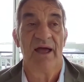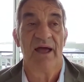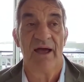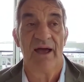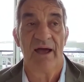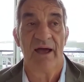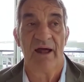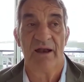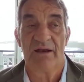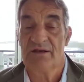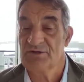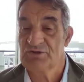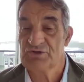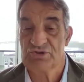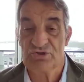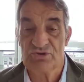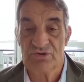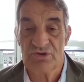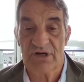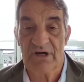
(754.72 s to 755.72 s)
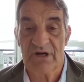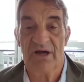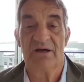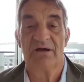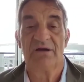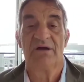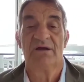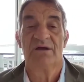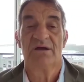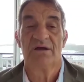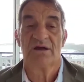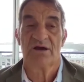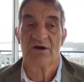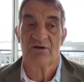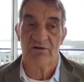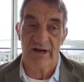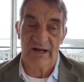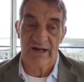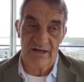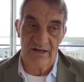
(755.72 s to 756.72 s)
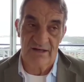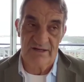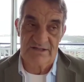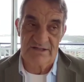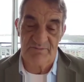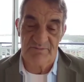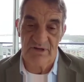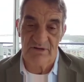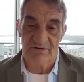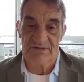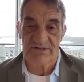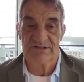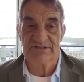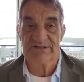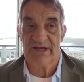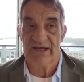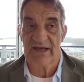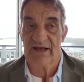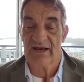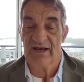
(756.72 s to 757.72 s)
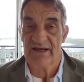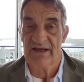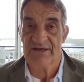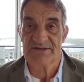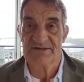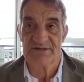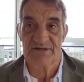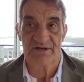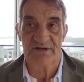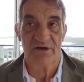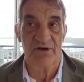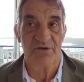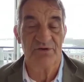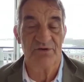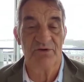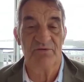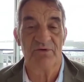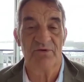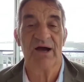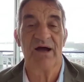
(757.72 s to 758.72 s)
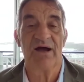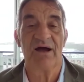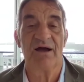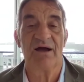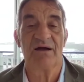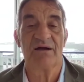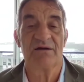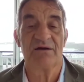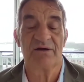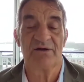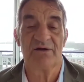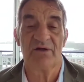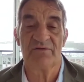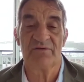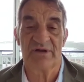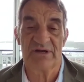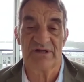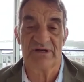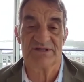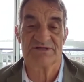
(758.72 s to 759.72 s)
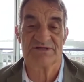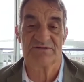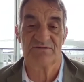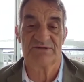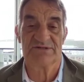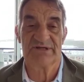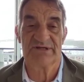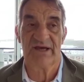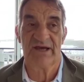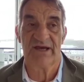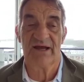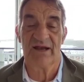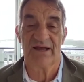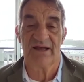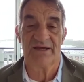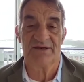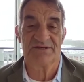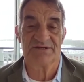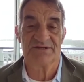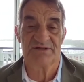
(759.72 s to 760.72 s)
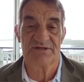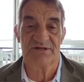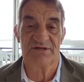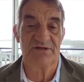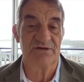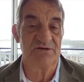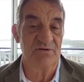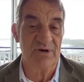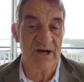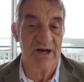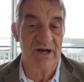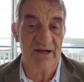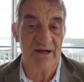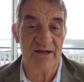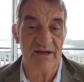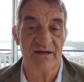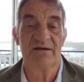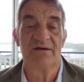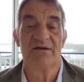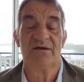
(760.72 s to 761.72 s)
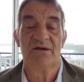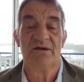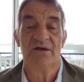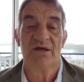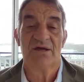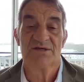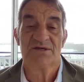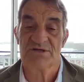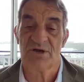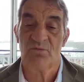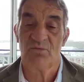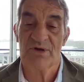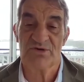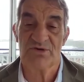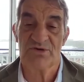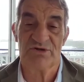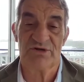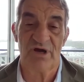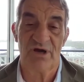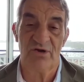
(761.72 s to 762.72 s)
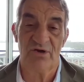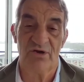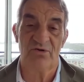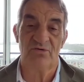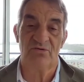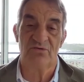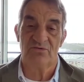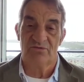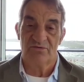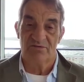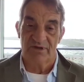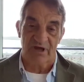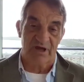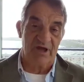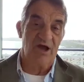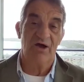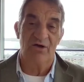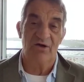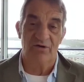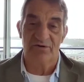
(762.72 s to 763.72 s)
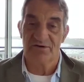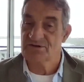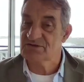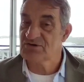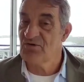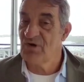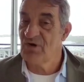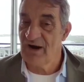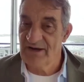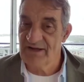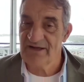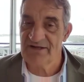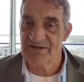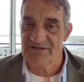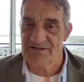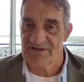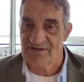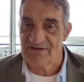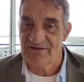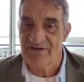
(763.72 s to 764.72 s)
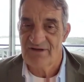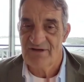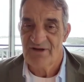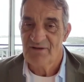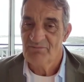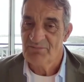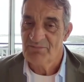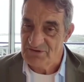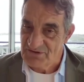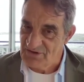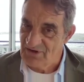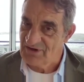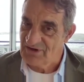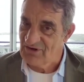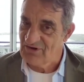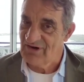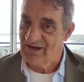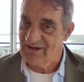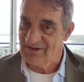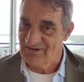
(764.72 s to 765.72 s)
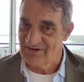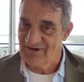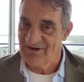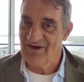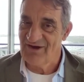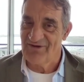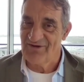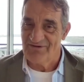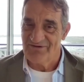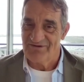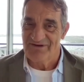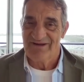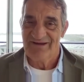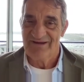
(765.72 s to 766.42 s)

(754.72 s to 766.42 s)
Latour, correctly spelled as L-A-T-O-U-R. And on the list it was L-A-T-U-R. So once you know the code, it's quite easy because you've got to crack the code.